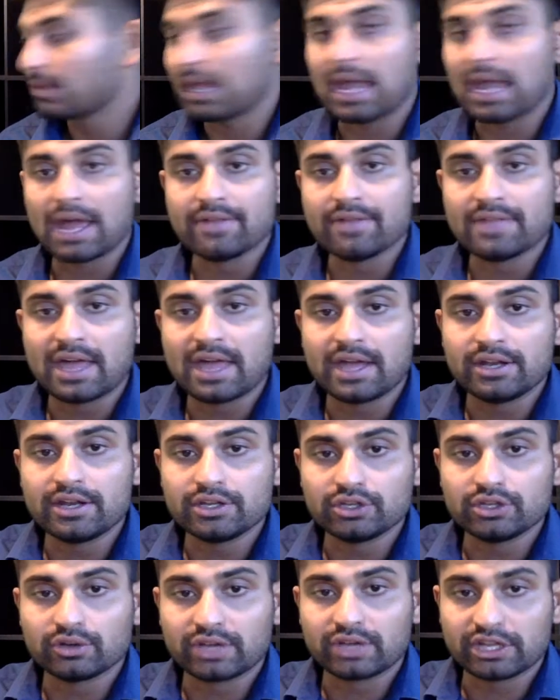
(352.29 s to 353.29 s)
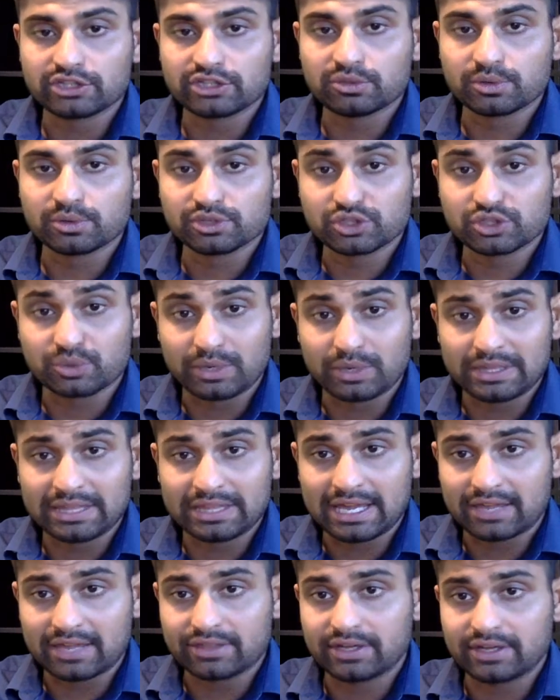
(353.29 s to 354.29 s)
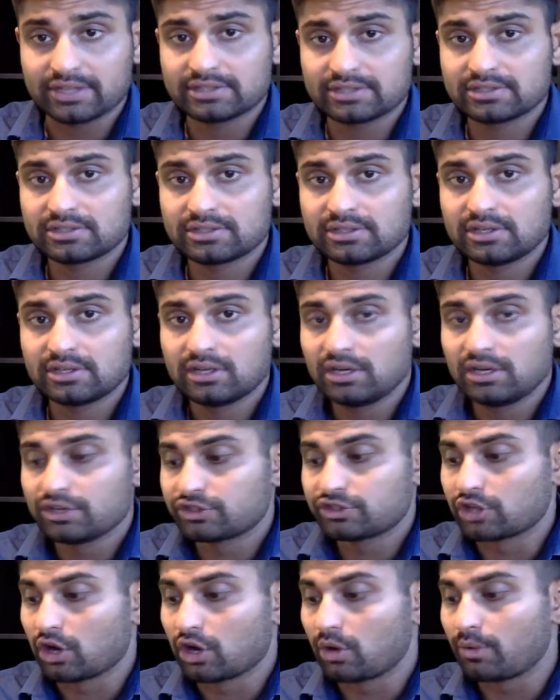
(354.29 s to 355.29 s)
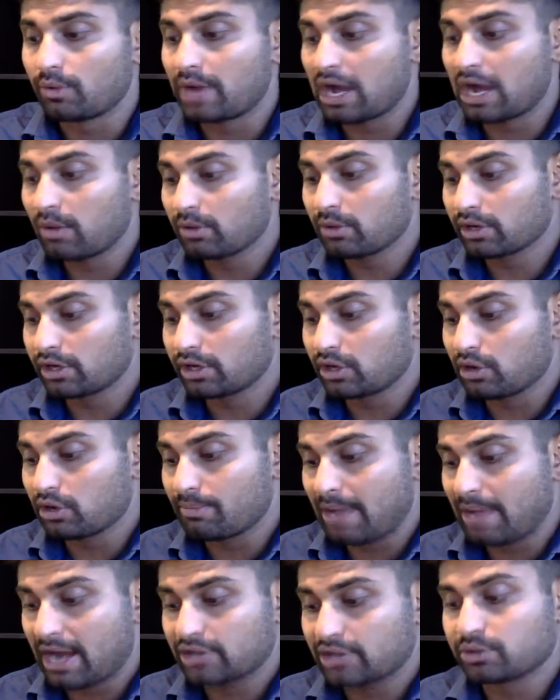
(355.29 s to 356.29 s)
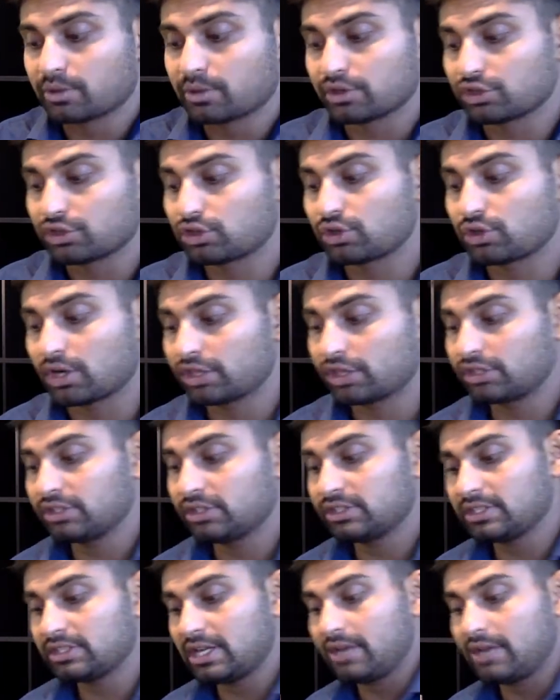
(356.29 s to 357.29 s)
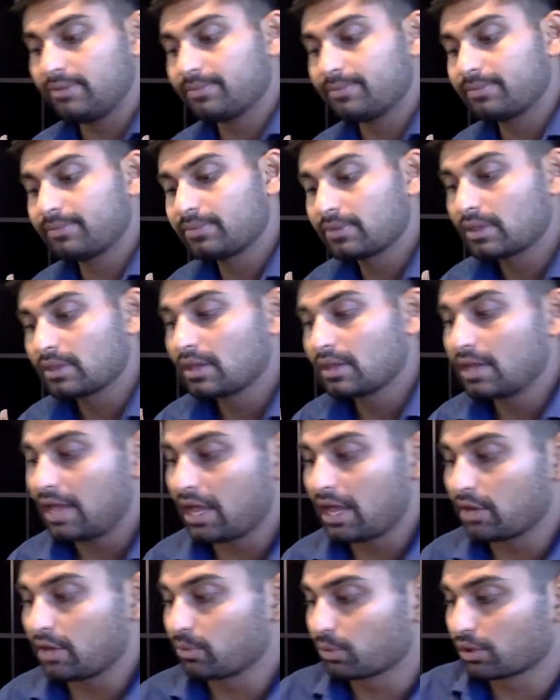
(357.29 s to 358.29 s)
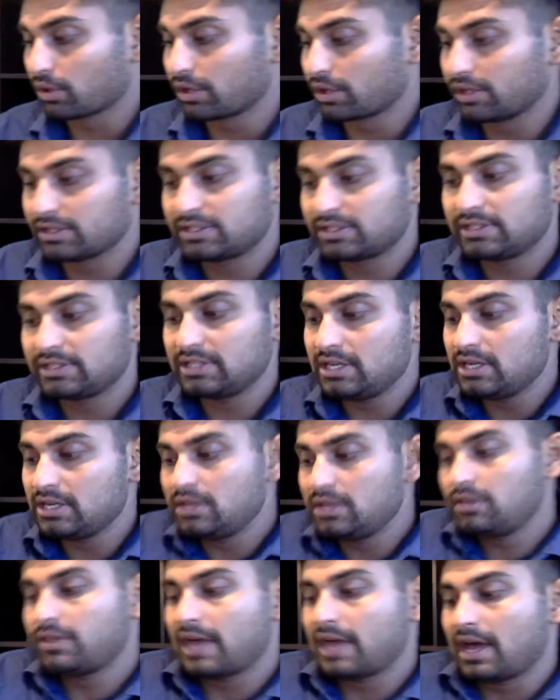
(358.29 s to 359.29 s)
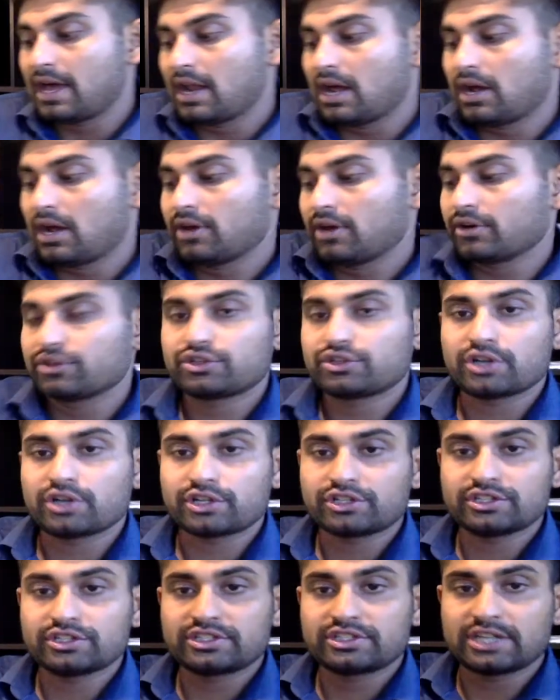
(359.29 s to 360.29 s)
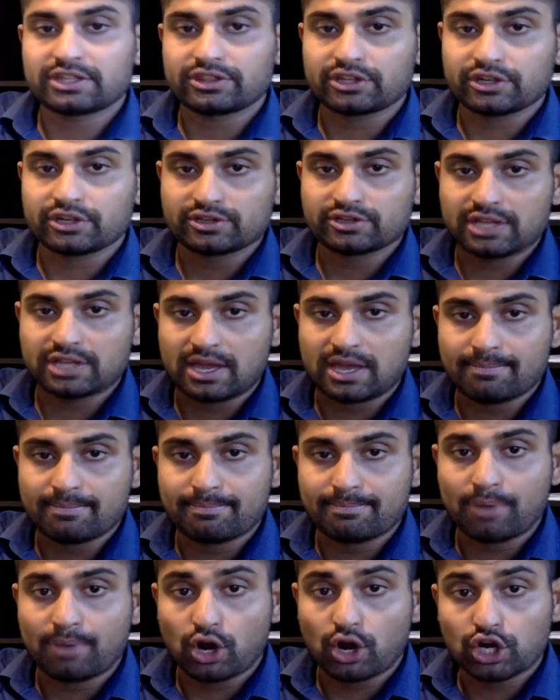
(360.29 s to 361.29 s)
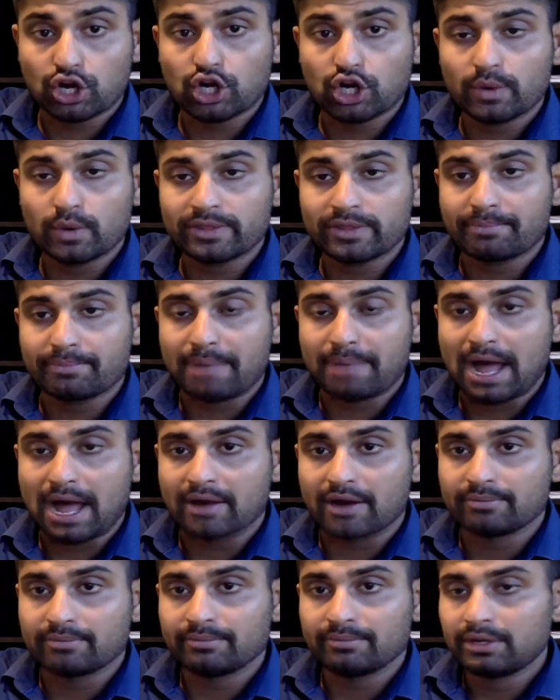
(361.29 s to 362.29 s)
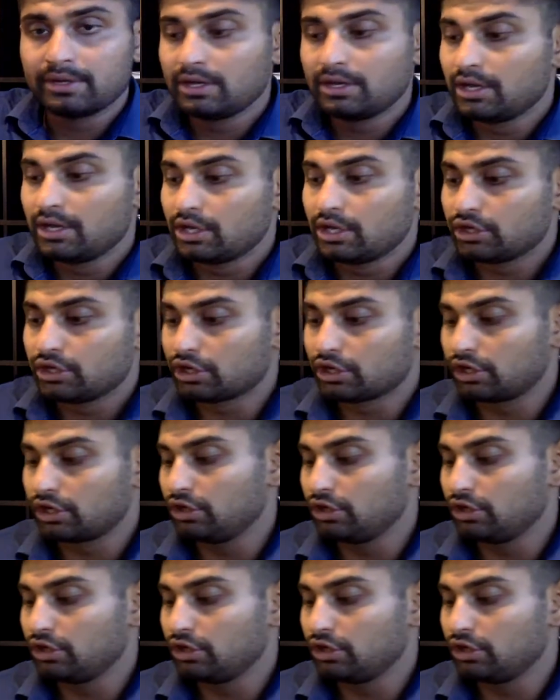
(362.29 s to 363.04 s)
and then you'll get to a screen like this. So now we're going to go back to our instruction set, and we're going to see that on our instruction set there is a barcode at the bottom. You're going to